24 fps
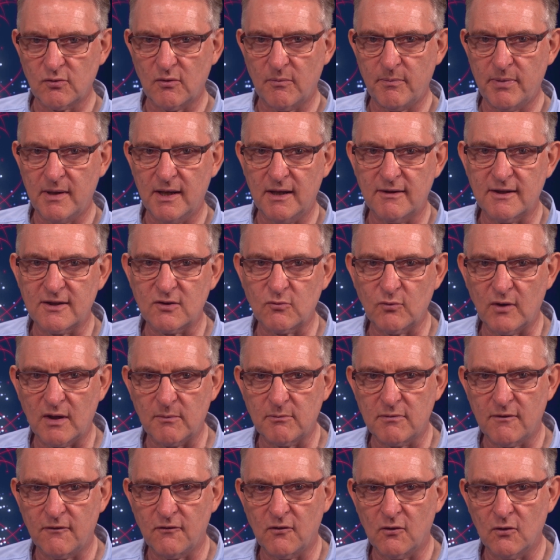to appear this
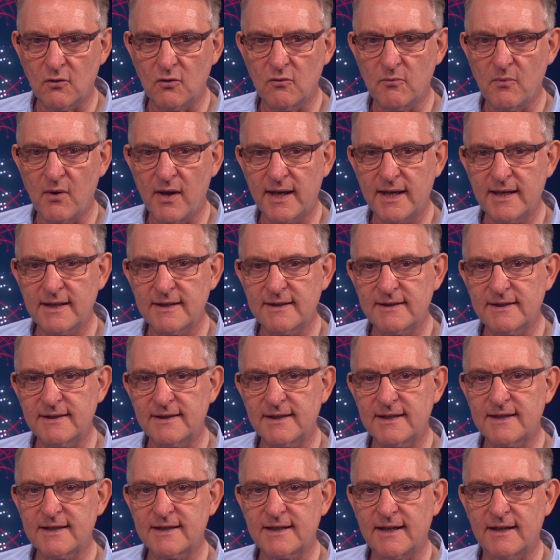week before lawmakers to
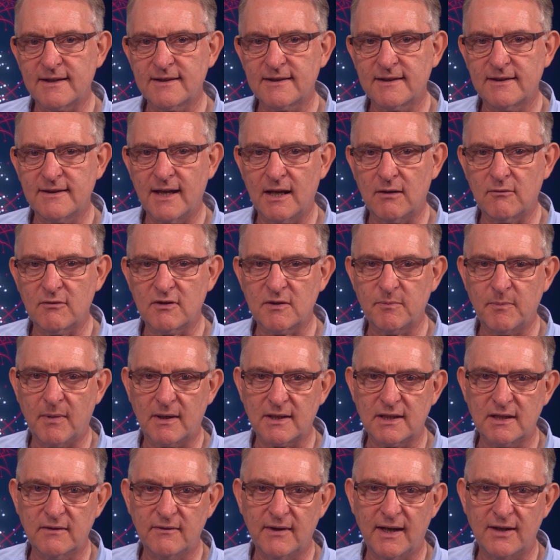discuss their
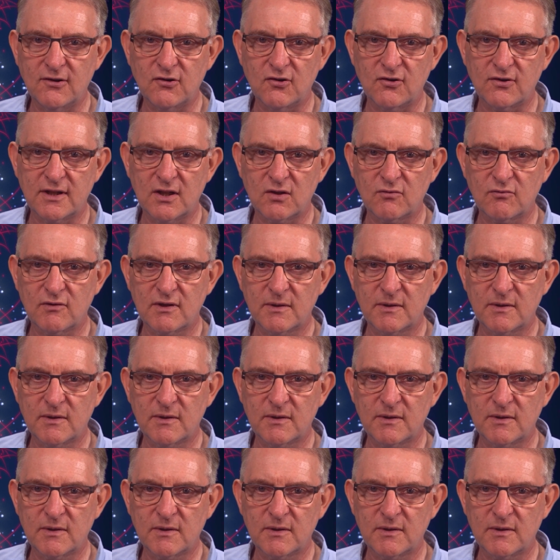respective agencies'